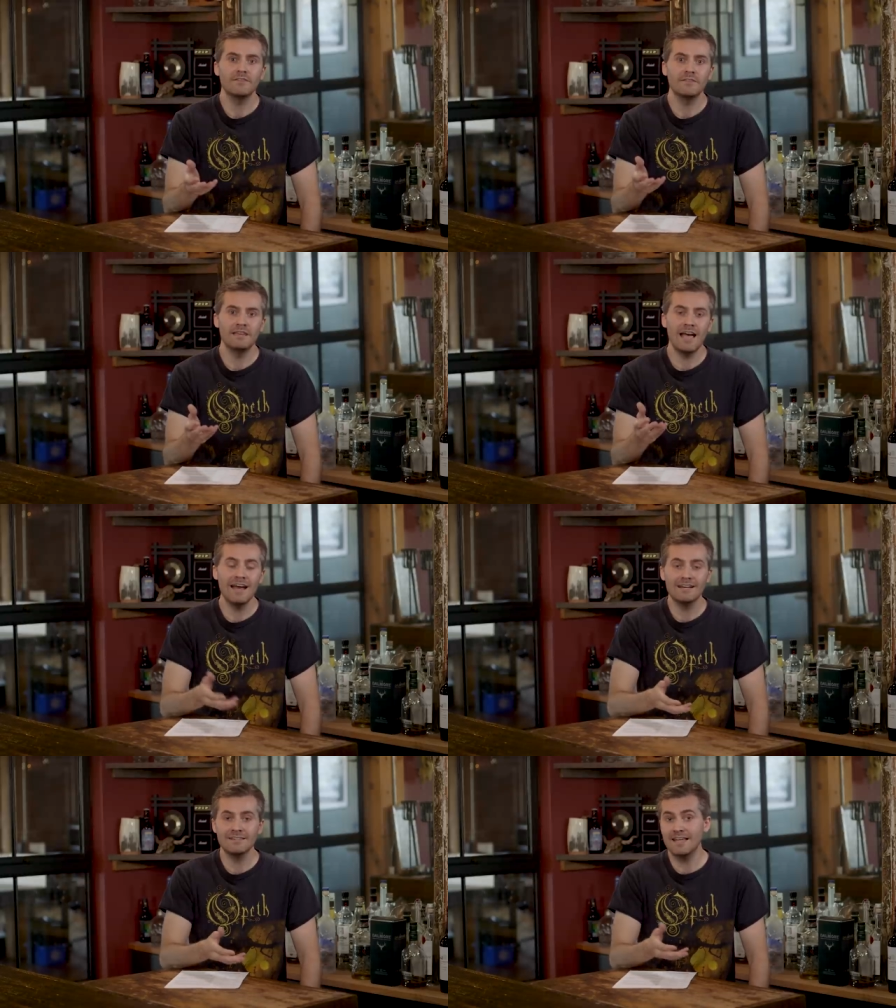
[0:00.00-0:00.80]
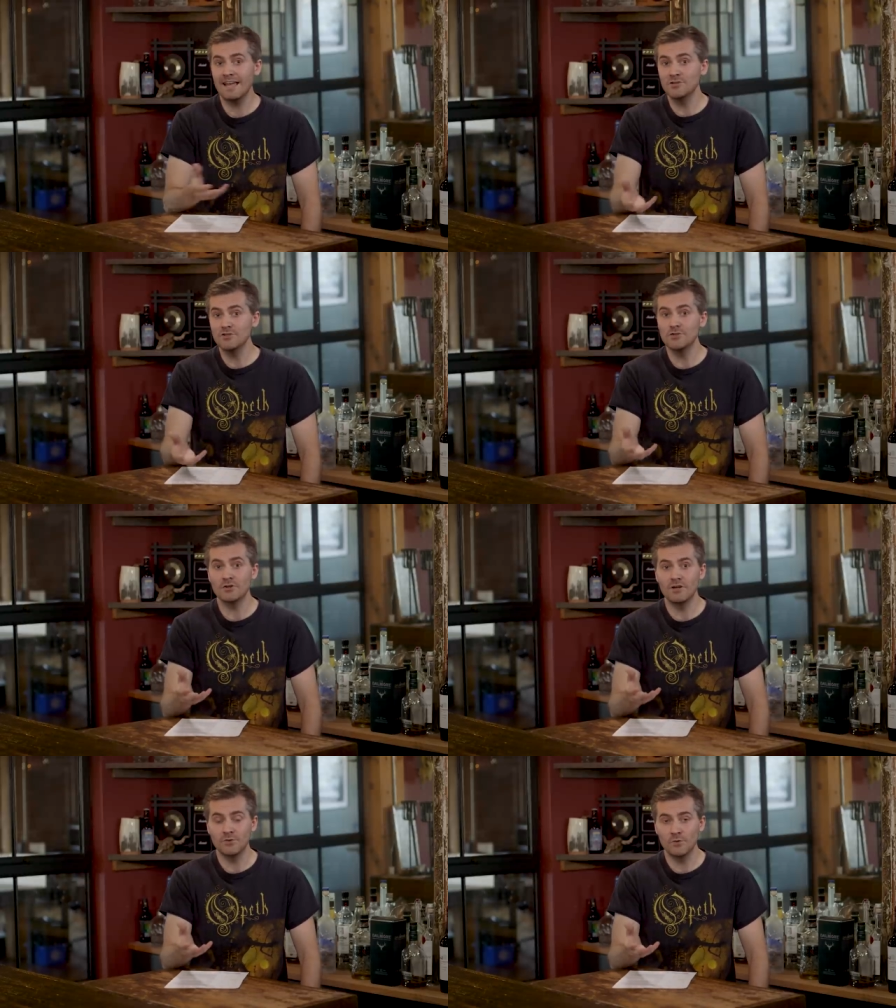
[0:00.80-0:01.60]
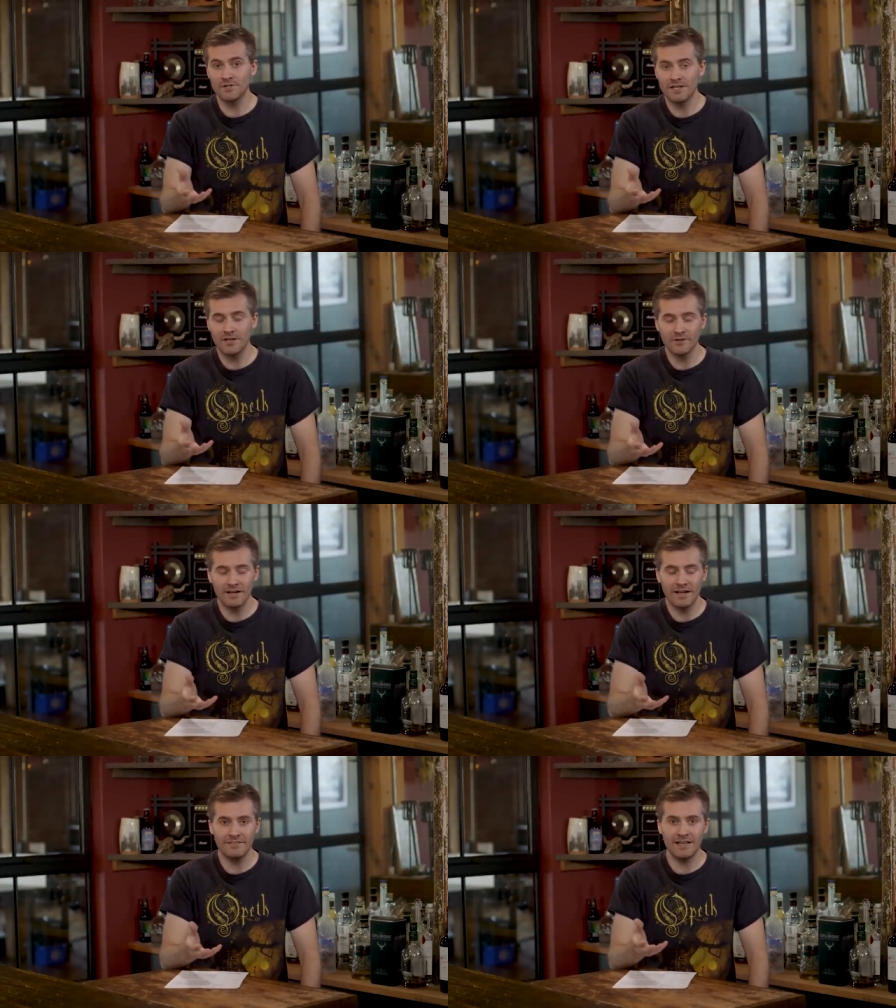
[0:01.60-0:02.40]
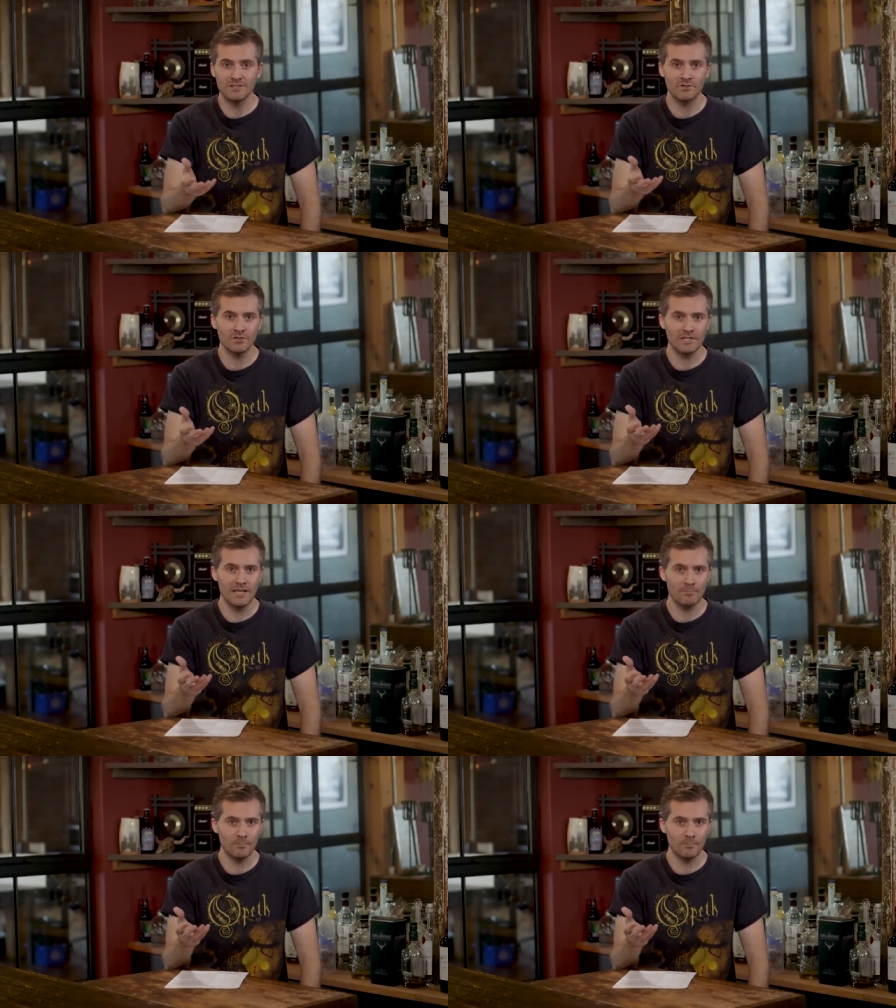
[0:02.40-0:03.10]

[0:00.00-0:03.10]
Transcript: The Agonist and Jinjer have toured together, and that's just a